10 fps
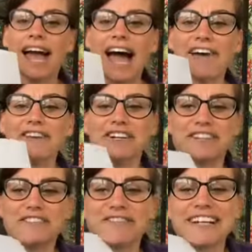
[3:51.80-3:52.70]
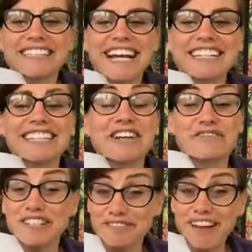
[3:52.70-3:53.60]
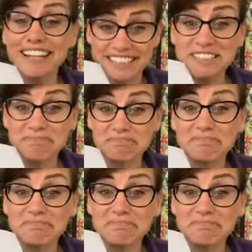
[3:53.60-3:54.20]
Aaron, fantastic. For defence.